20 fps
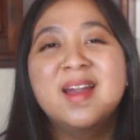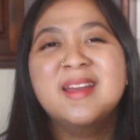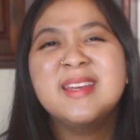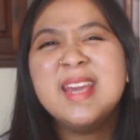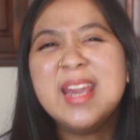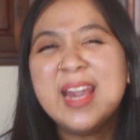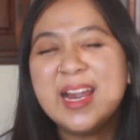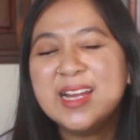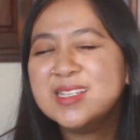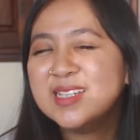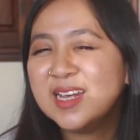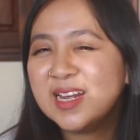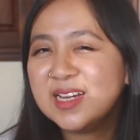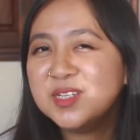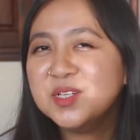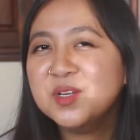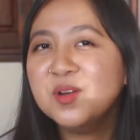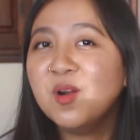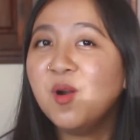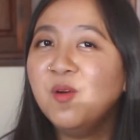Yeah, I
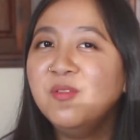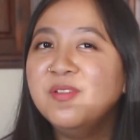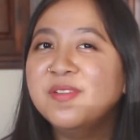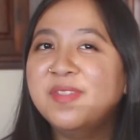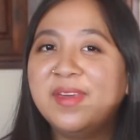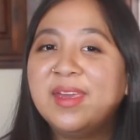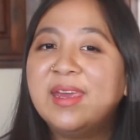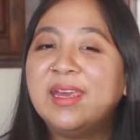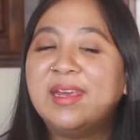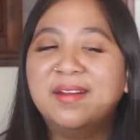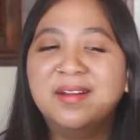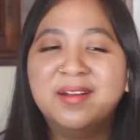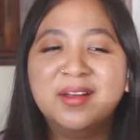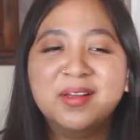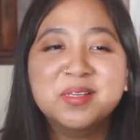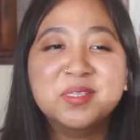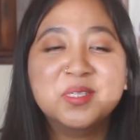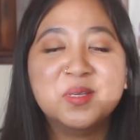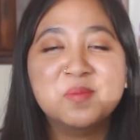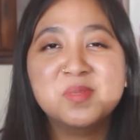tend to overthink
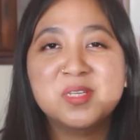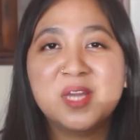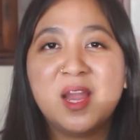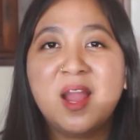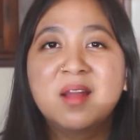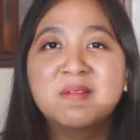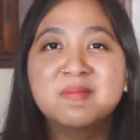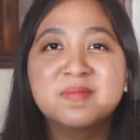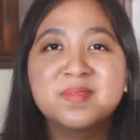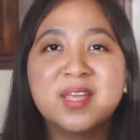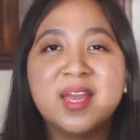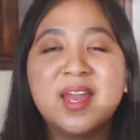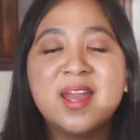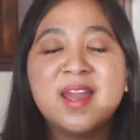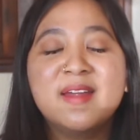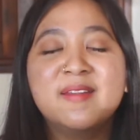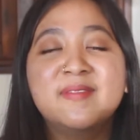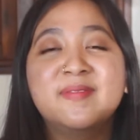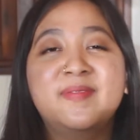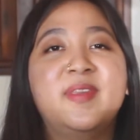sometimes,
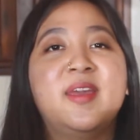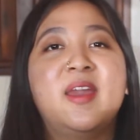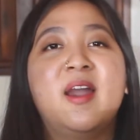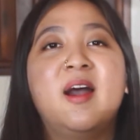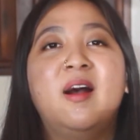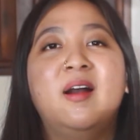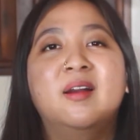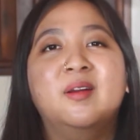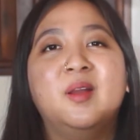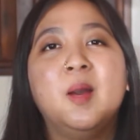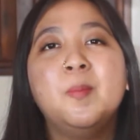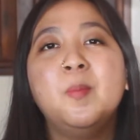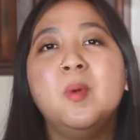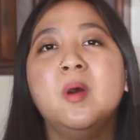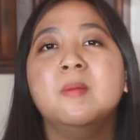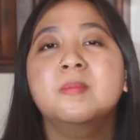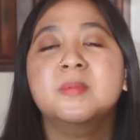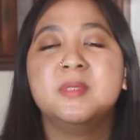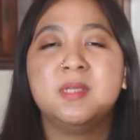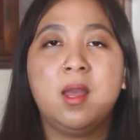and there are a couple
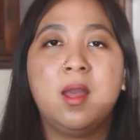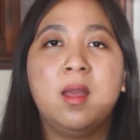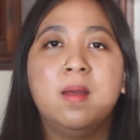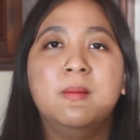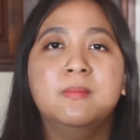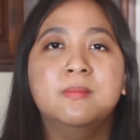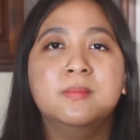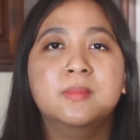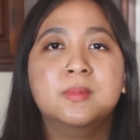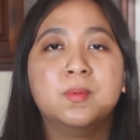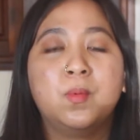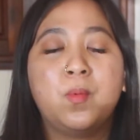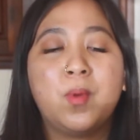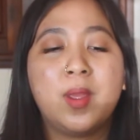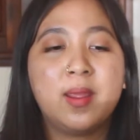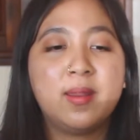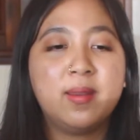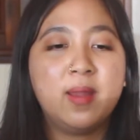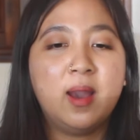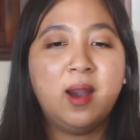of times
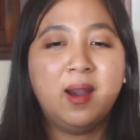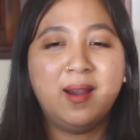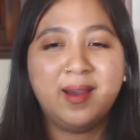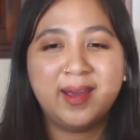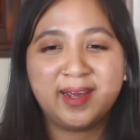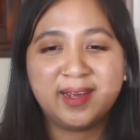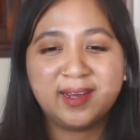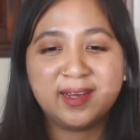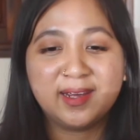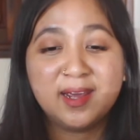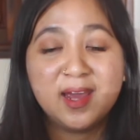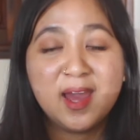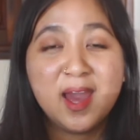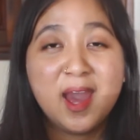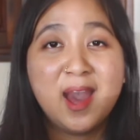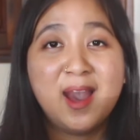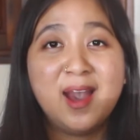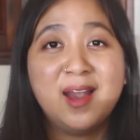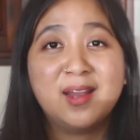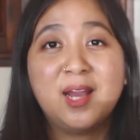when I
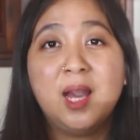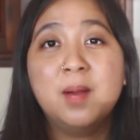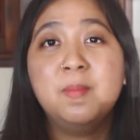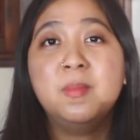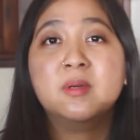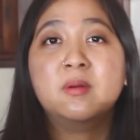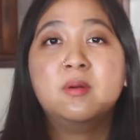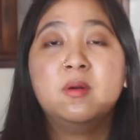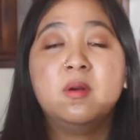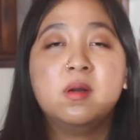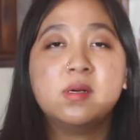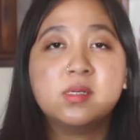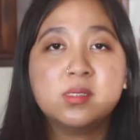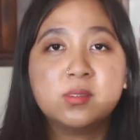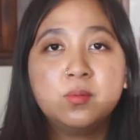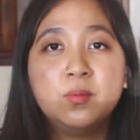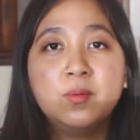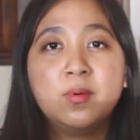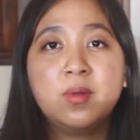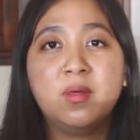come
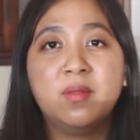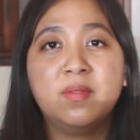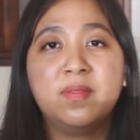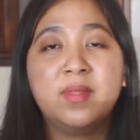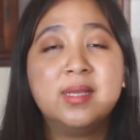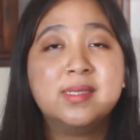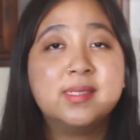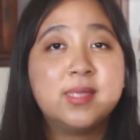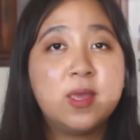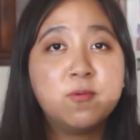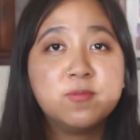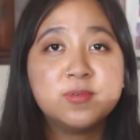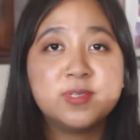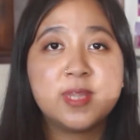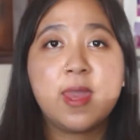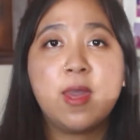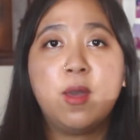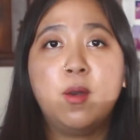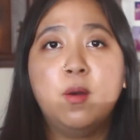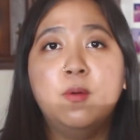across with
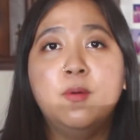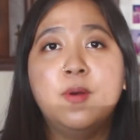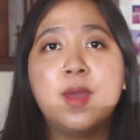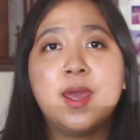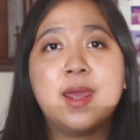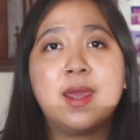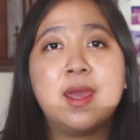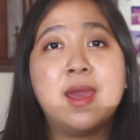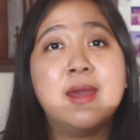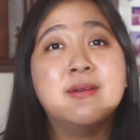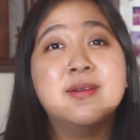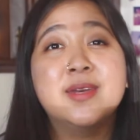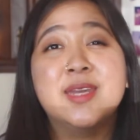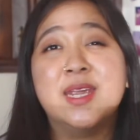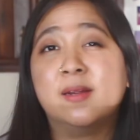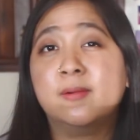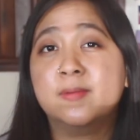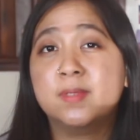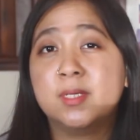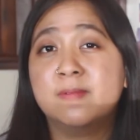self-doubt and
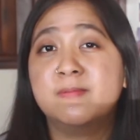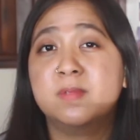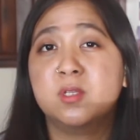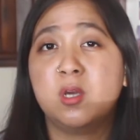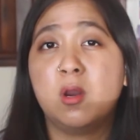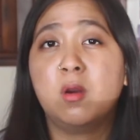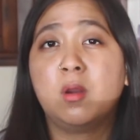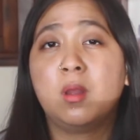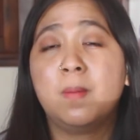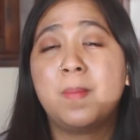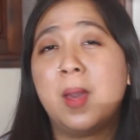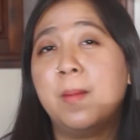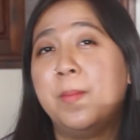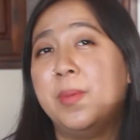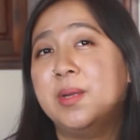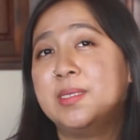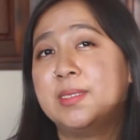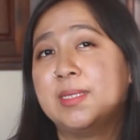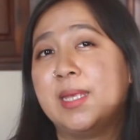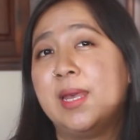negative talk about
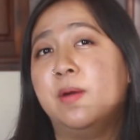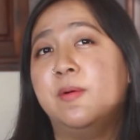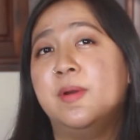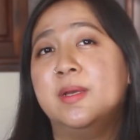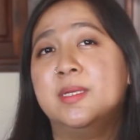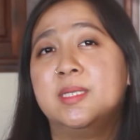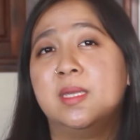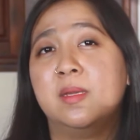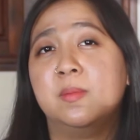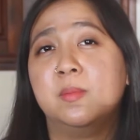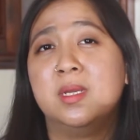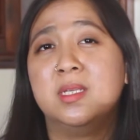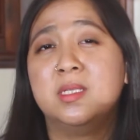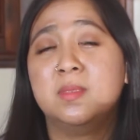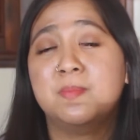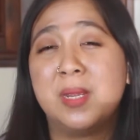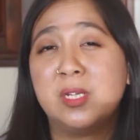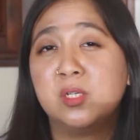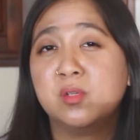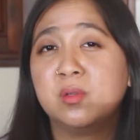myself,
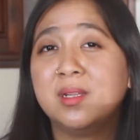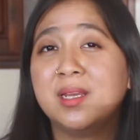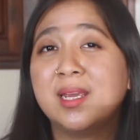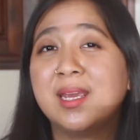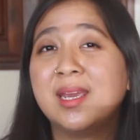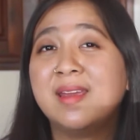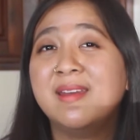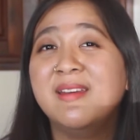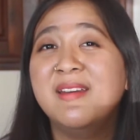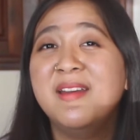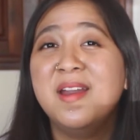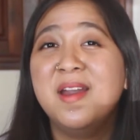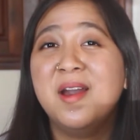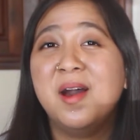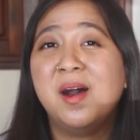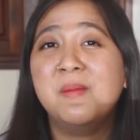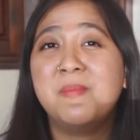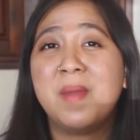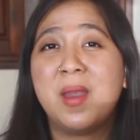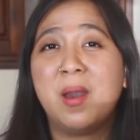especially
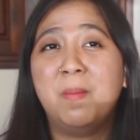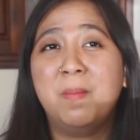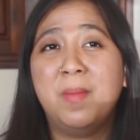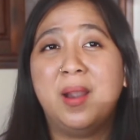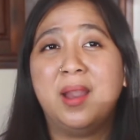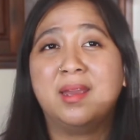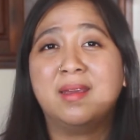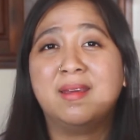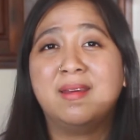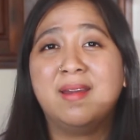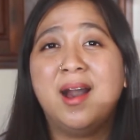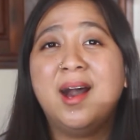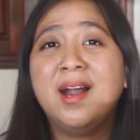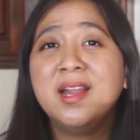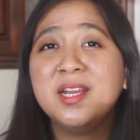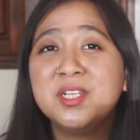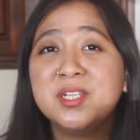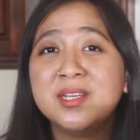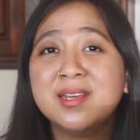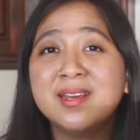about my
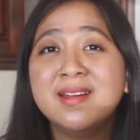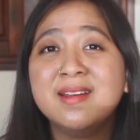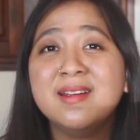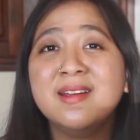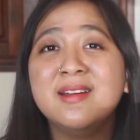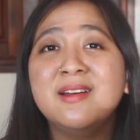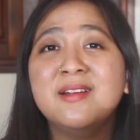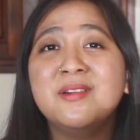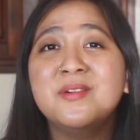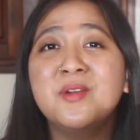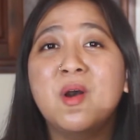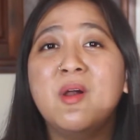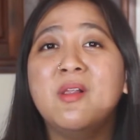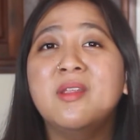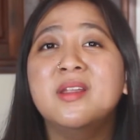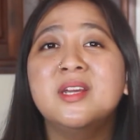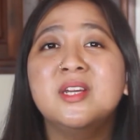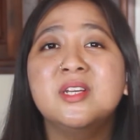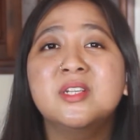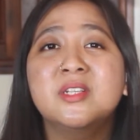idea,
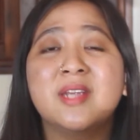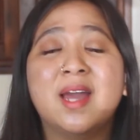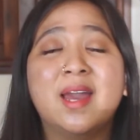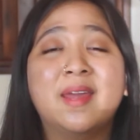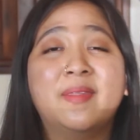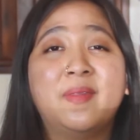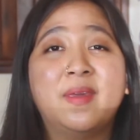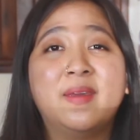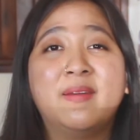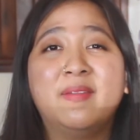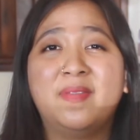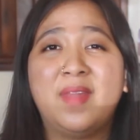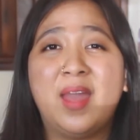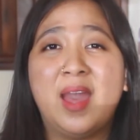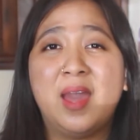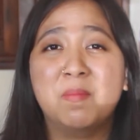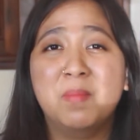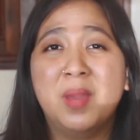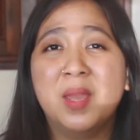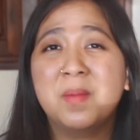knowledge. I think
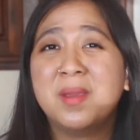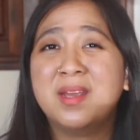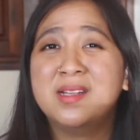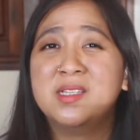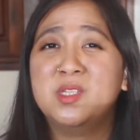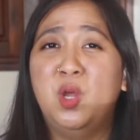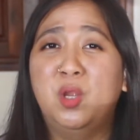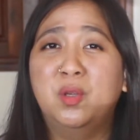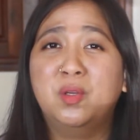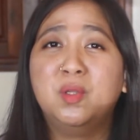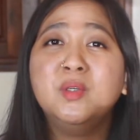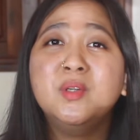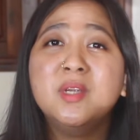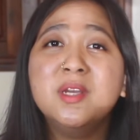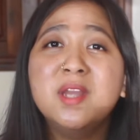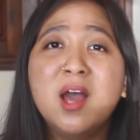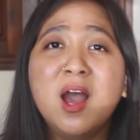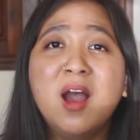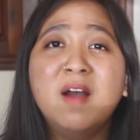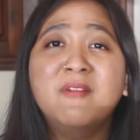that maybe it's not good
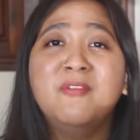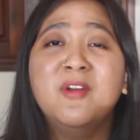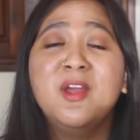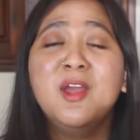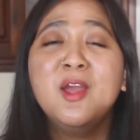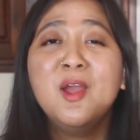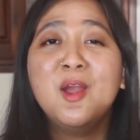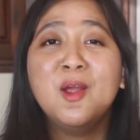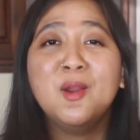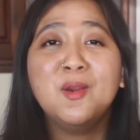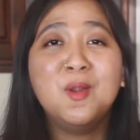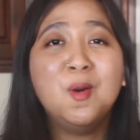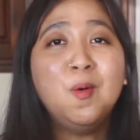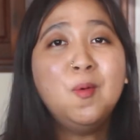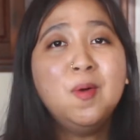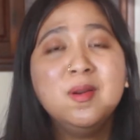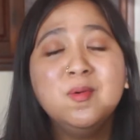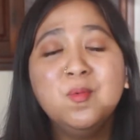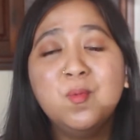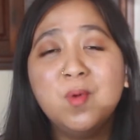enough. No
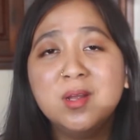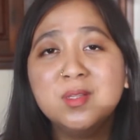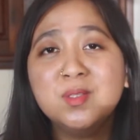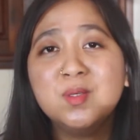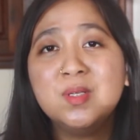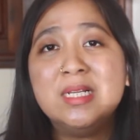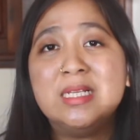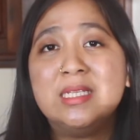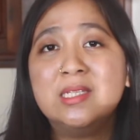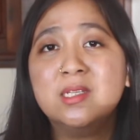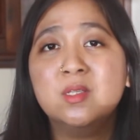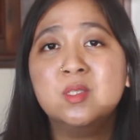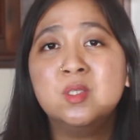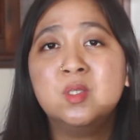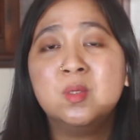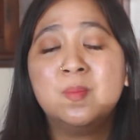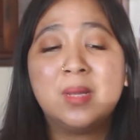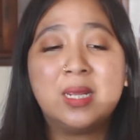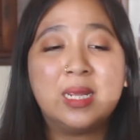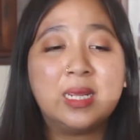one wants to listen
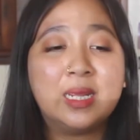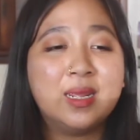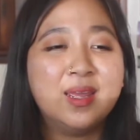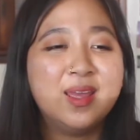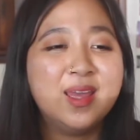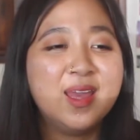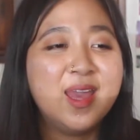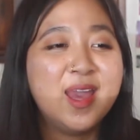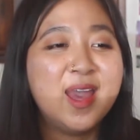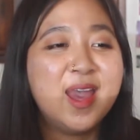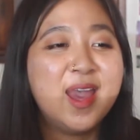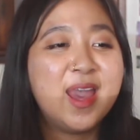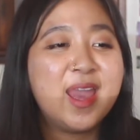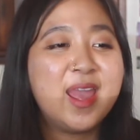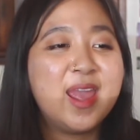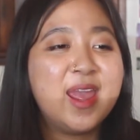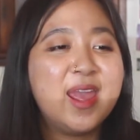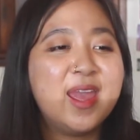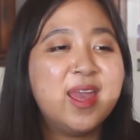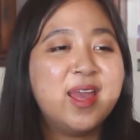to me.
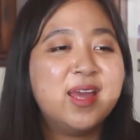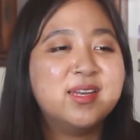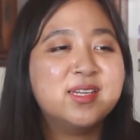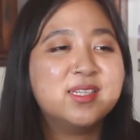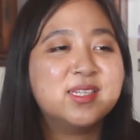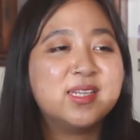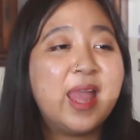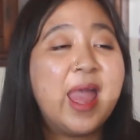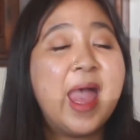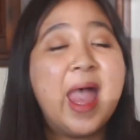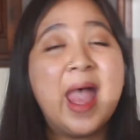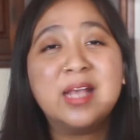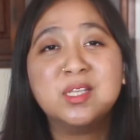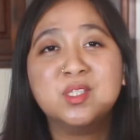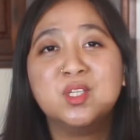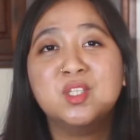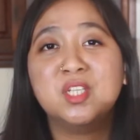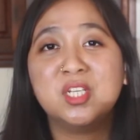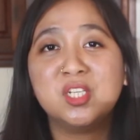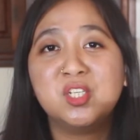And
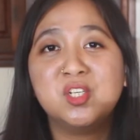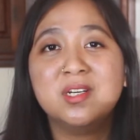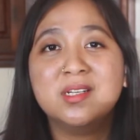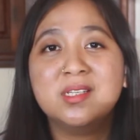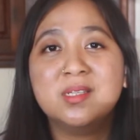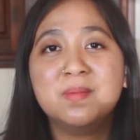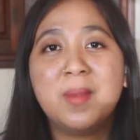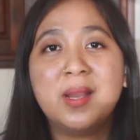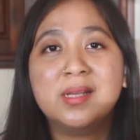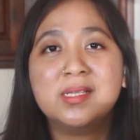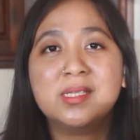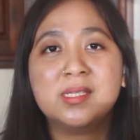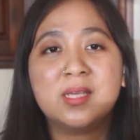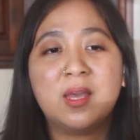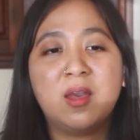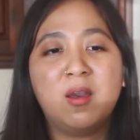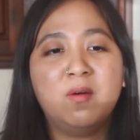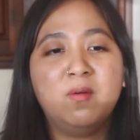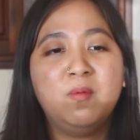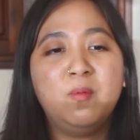as a teacher
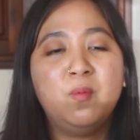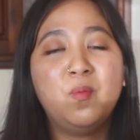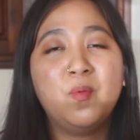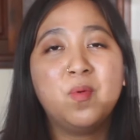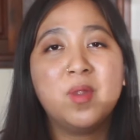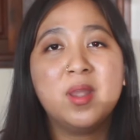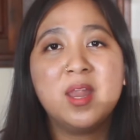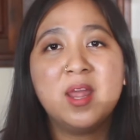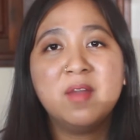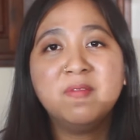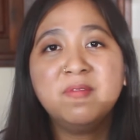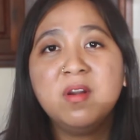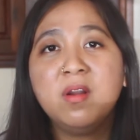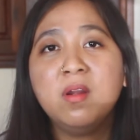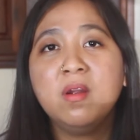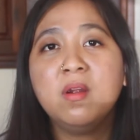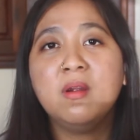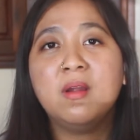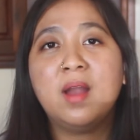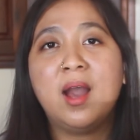myself,
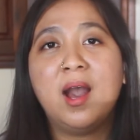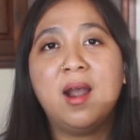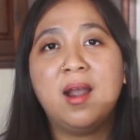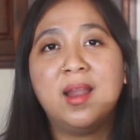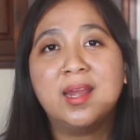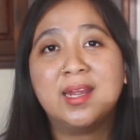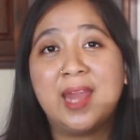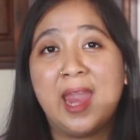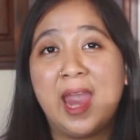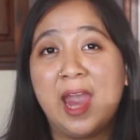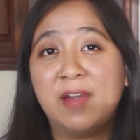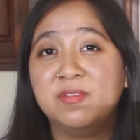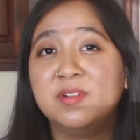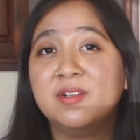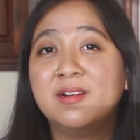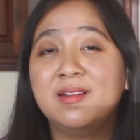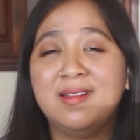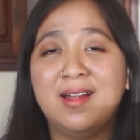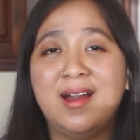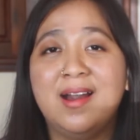whenever I have a
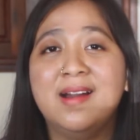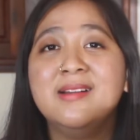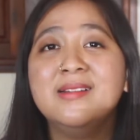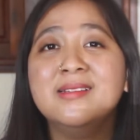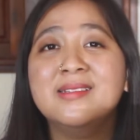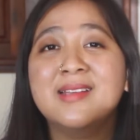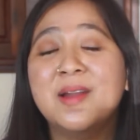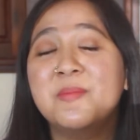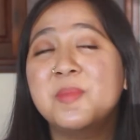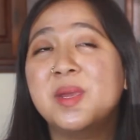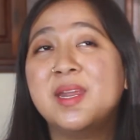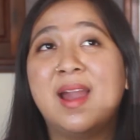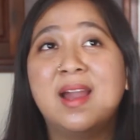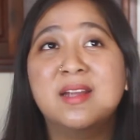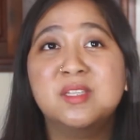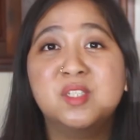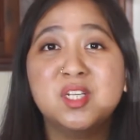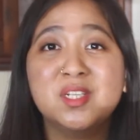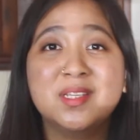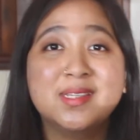class, I mean,
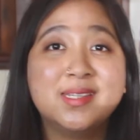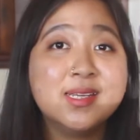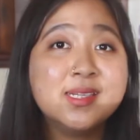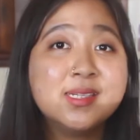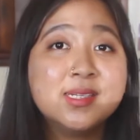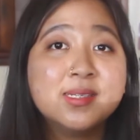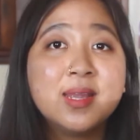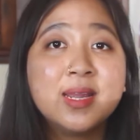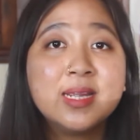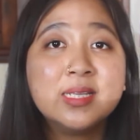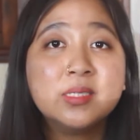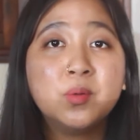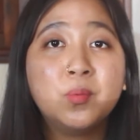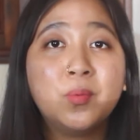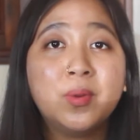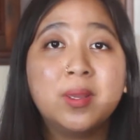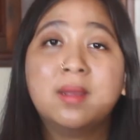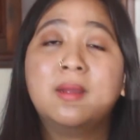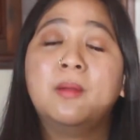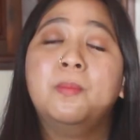I teach 6 days a
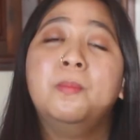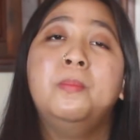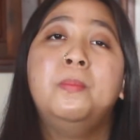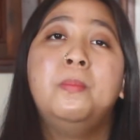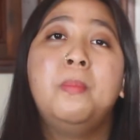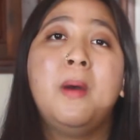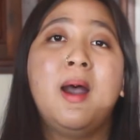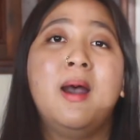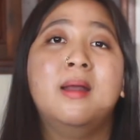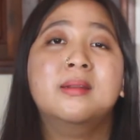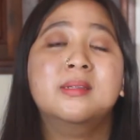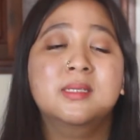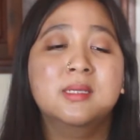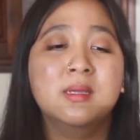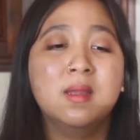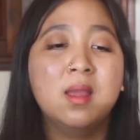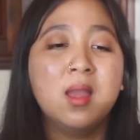week, but